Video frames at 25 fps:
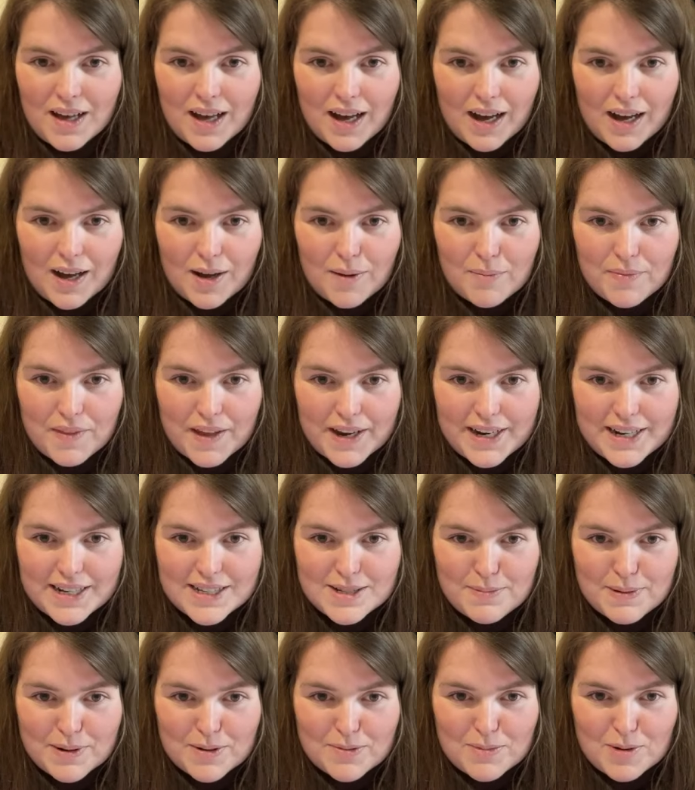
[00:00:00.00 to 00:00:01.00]
They need
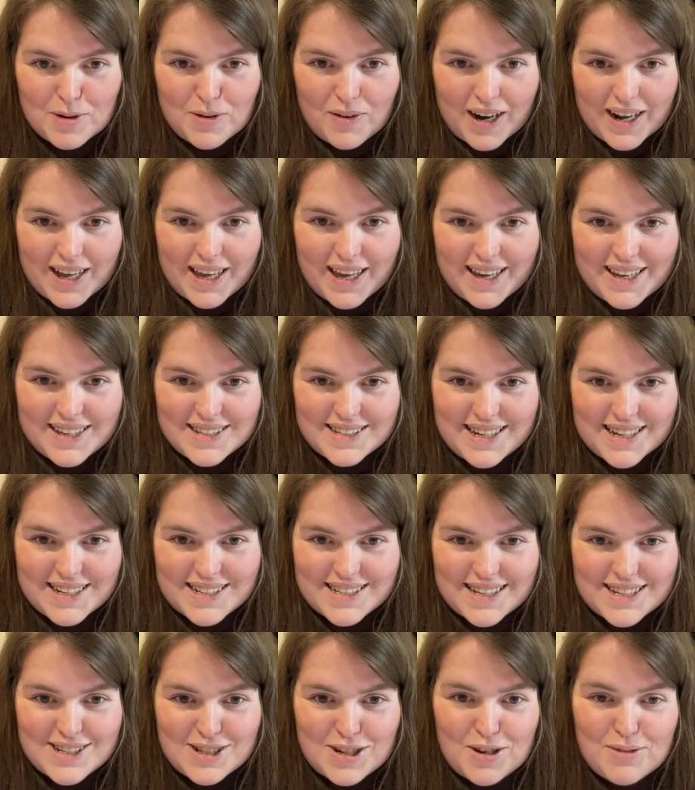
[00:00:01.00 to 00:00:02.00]
to build more IKEAs. Yes,
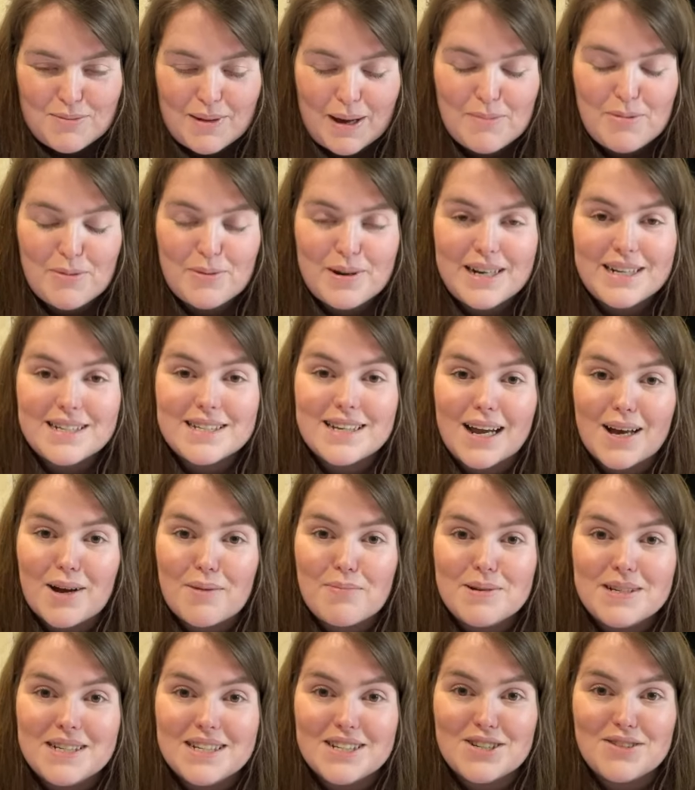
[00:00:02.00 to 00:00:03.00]
they do. And maybe we need to like a
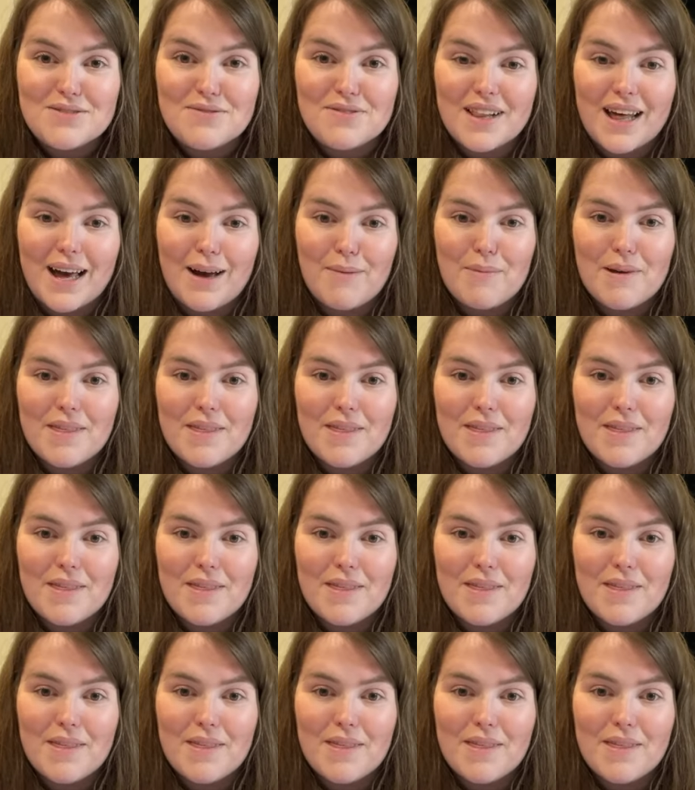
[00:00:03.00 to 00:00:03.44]
petition for that.